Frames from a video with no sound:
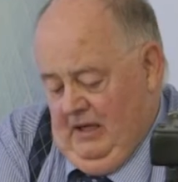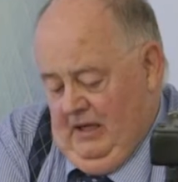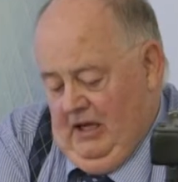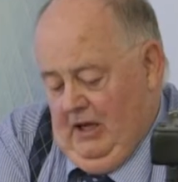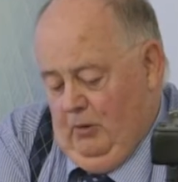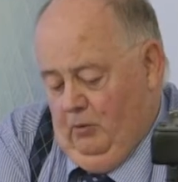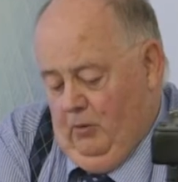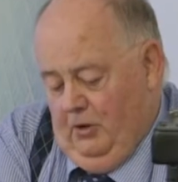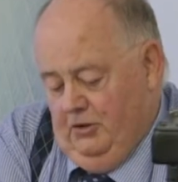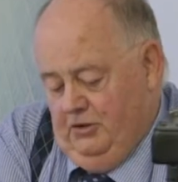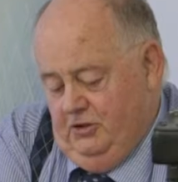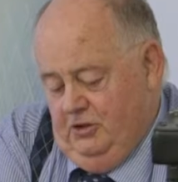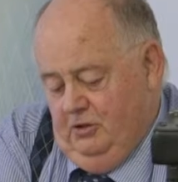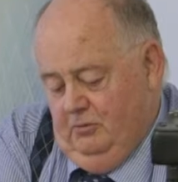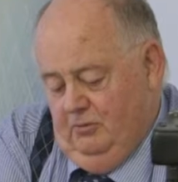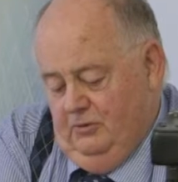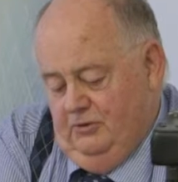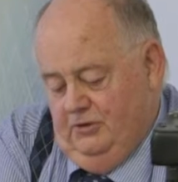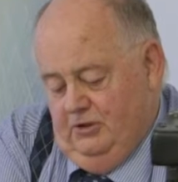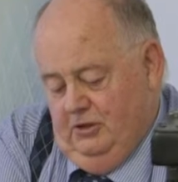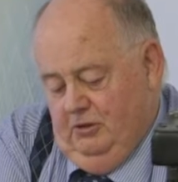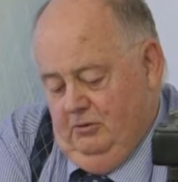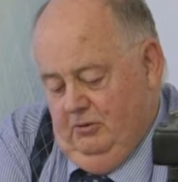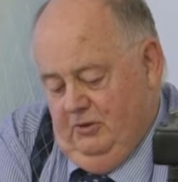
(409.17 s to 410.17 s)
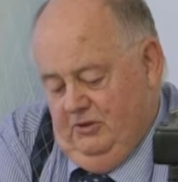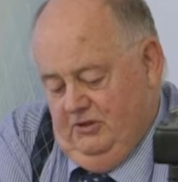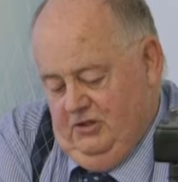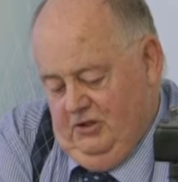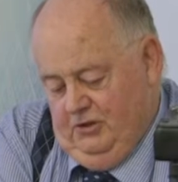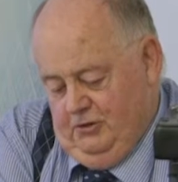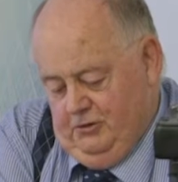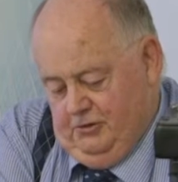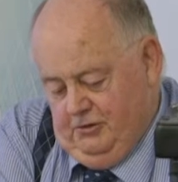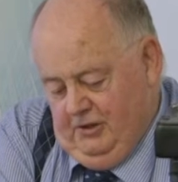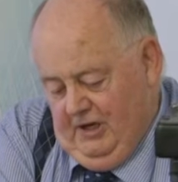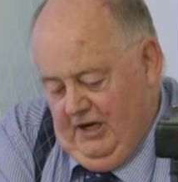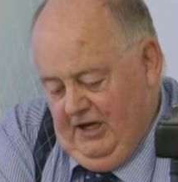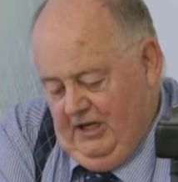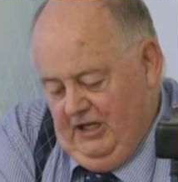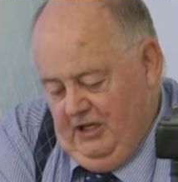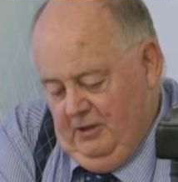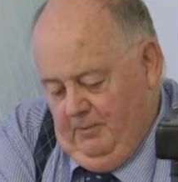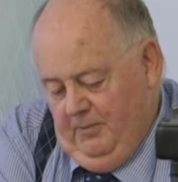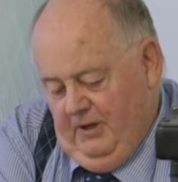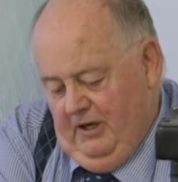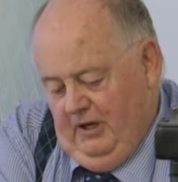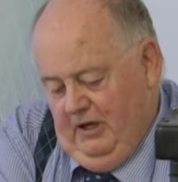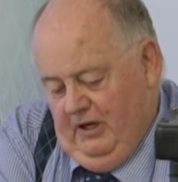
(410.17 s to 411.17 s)
And what you would do is you'd train
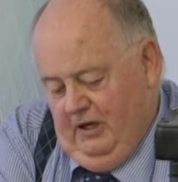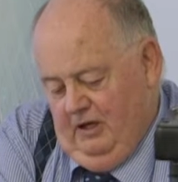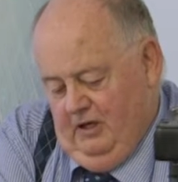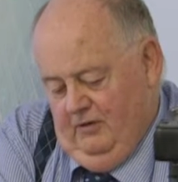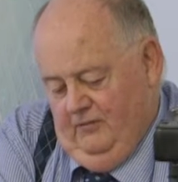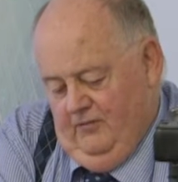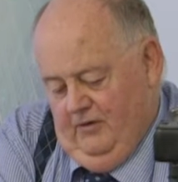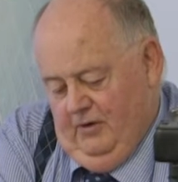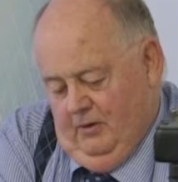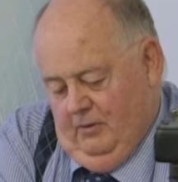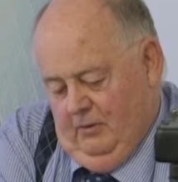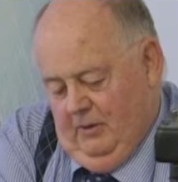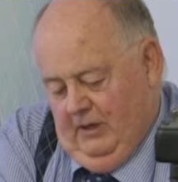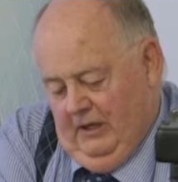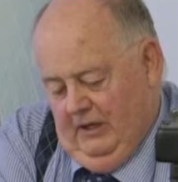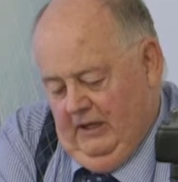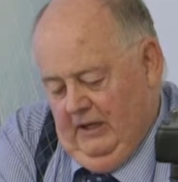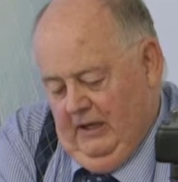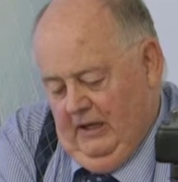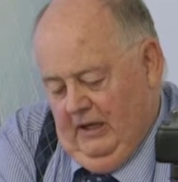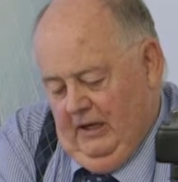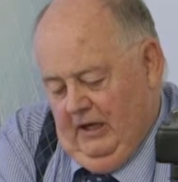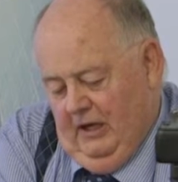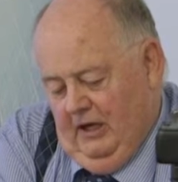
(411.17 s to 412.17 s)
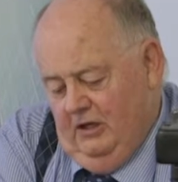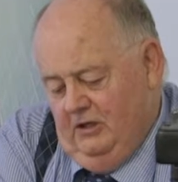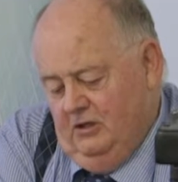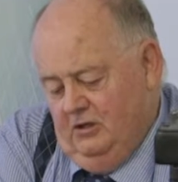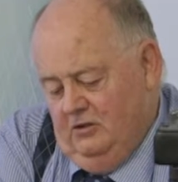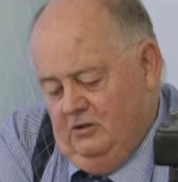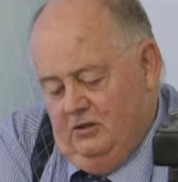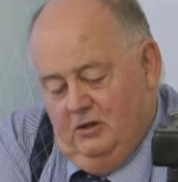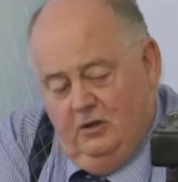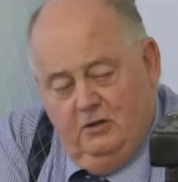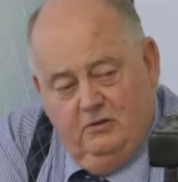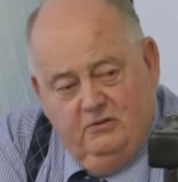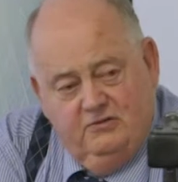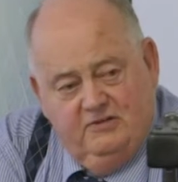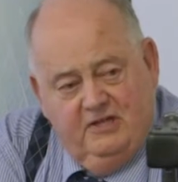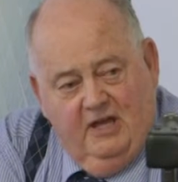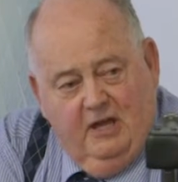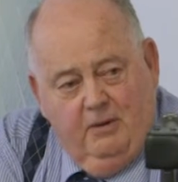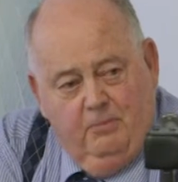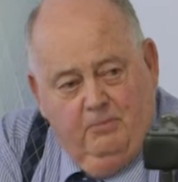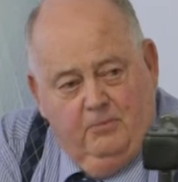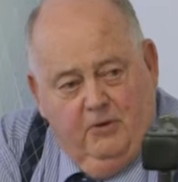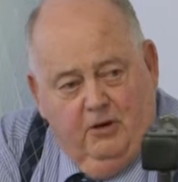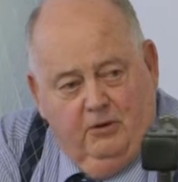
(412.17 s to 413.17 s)
them in interviewing and you'd use
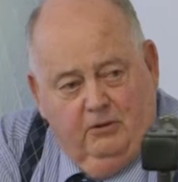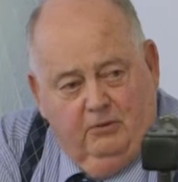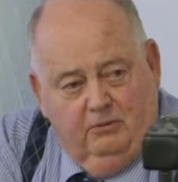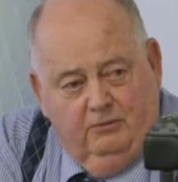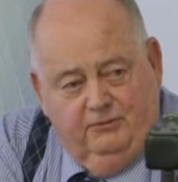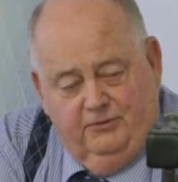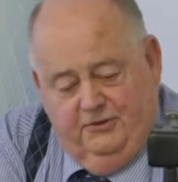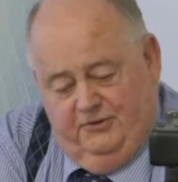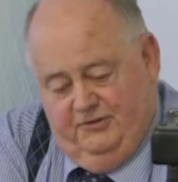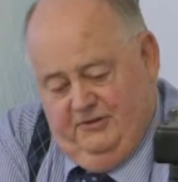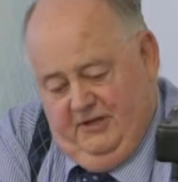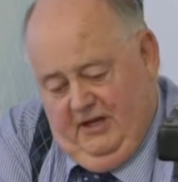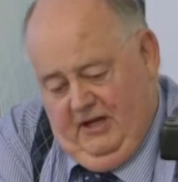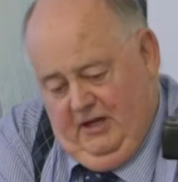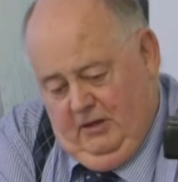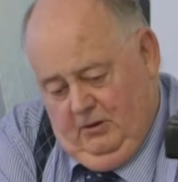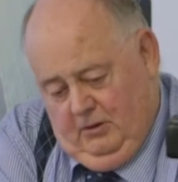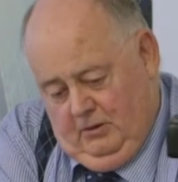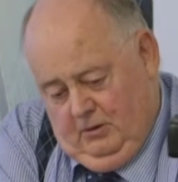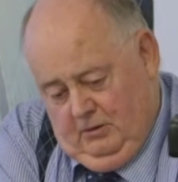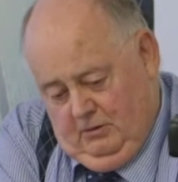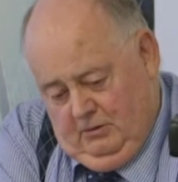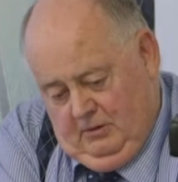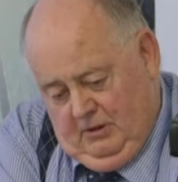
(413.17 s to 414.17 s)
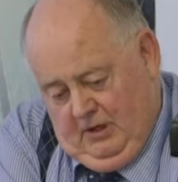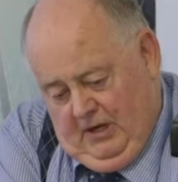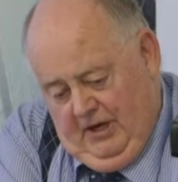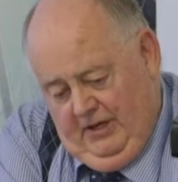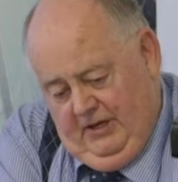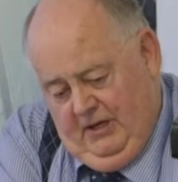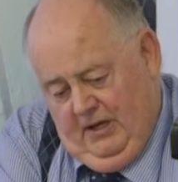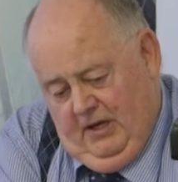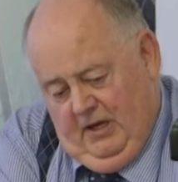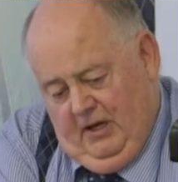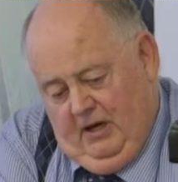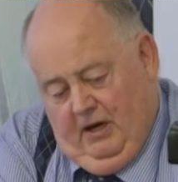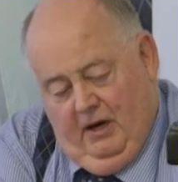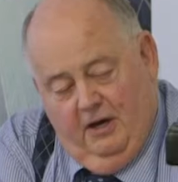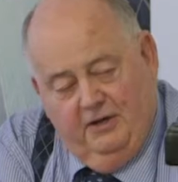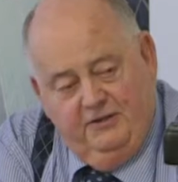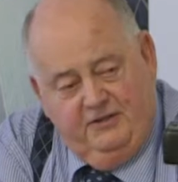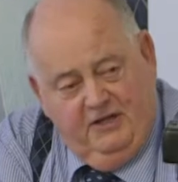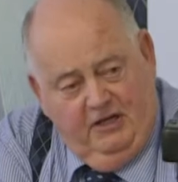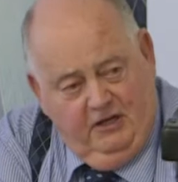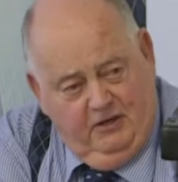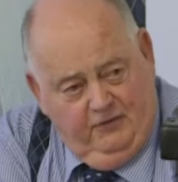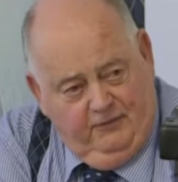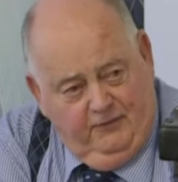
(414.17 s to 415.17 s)
that model to say, all right,
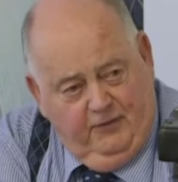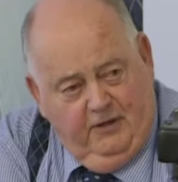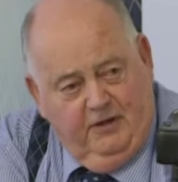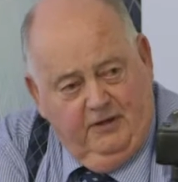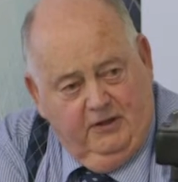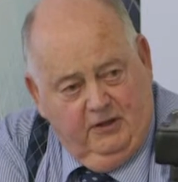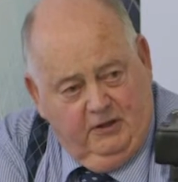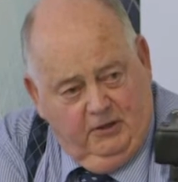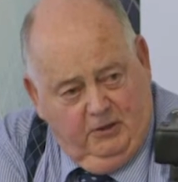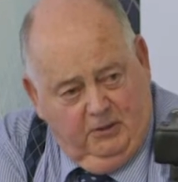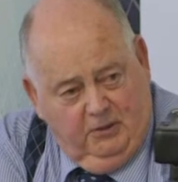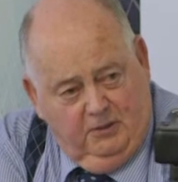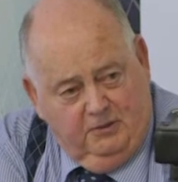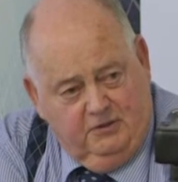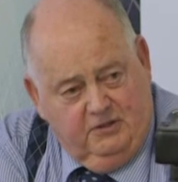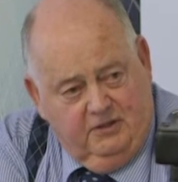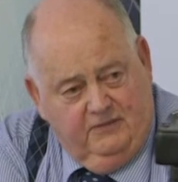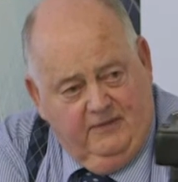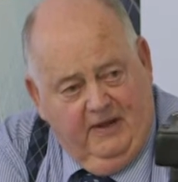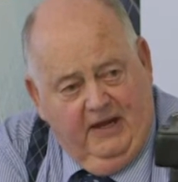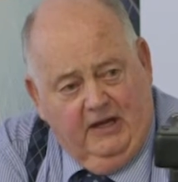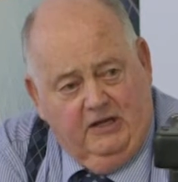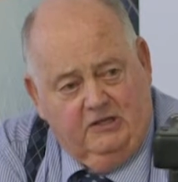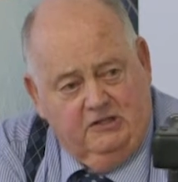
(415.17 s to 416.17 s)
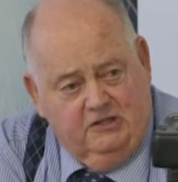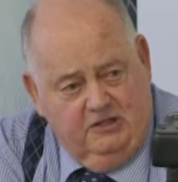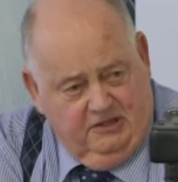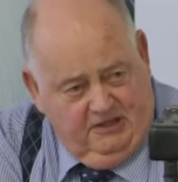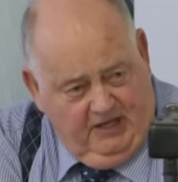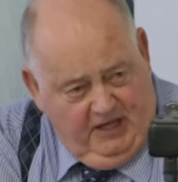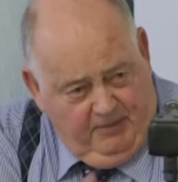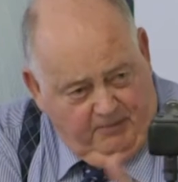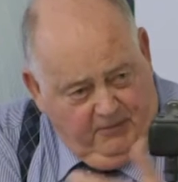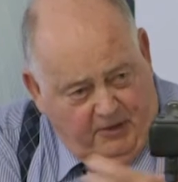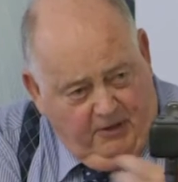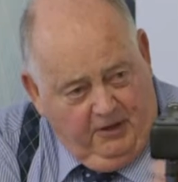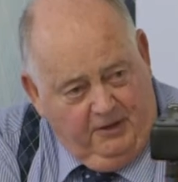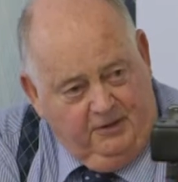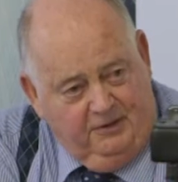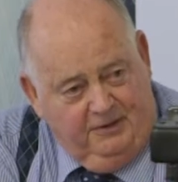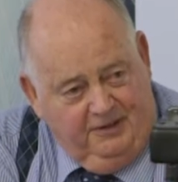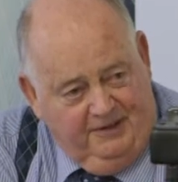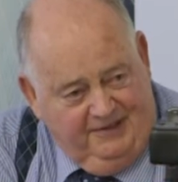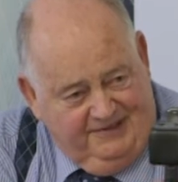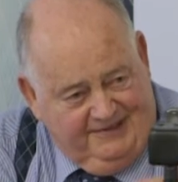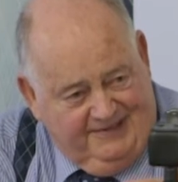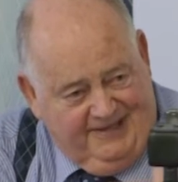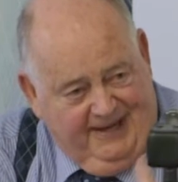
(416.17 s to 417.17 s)
identify the cause of action, and they might
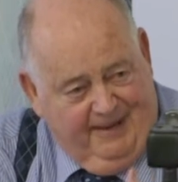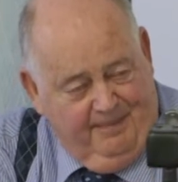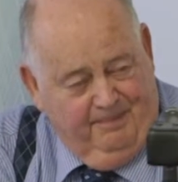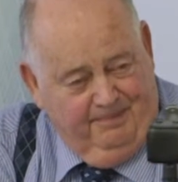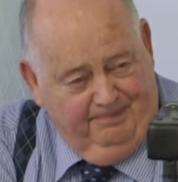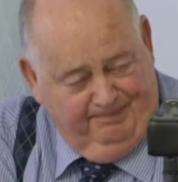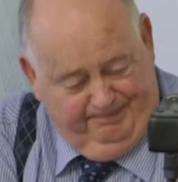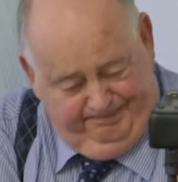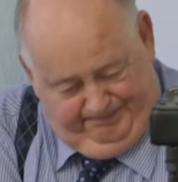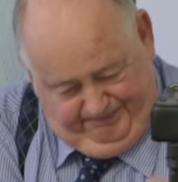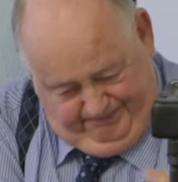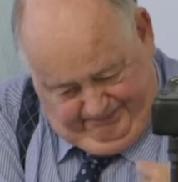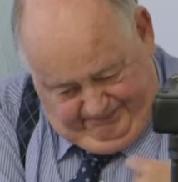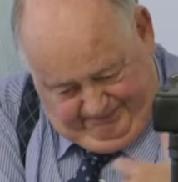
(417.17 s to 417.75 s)
need some